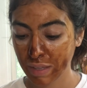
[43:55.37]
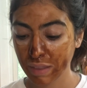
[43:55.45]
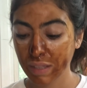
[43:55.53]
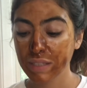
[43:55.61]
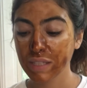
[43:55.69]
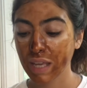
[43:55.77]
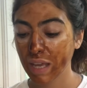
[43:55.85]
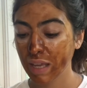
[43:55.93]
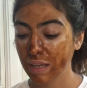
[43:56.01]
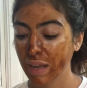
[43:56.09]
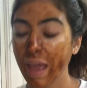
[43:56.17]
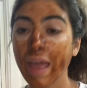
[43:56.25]
the
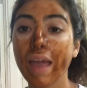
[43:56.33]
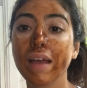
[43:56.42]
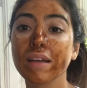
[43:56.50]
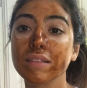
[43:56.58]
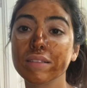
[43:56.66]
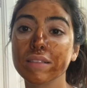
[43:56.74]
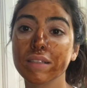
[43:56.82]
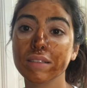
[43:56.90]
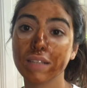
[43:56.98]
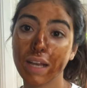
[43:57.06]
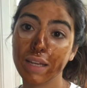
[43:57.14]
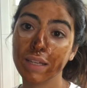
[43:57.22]
skin and
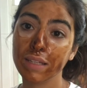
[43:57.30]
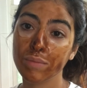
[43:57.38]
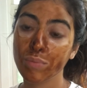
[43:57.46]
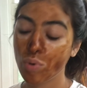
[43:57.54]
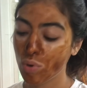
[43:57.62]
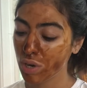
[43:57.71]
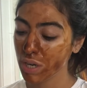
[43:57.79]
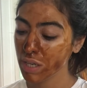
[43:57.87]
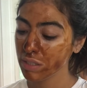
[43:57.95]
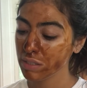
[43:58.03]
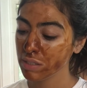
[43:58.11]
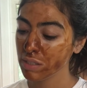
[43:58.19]
tighten
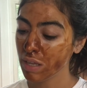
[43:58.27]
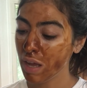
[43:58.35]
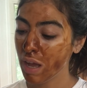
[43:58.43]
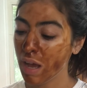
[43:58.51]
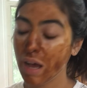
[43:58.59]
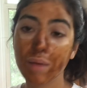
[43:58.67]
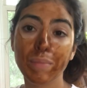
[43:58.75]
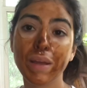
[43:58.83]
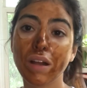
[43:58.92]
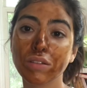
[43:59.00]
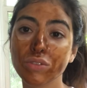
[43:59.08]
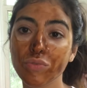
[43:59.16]
pores,
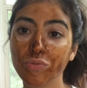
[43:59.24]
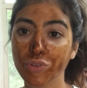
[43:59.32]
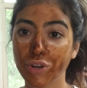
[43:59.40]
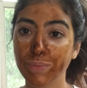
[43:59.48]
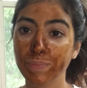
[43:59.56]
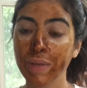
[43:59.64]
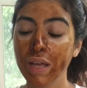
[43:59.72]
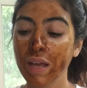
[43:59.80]
and also firm.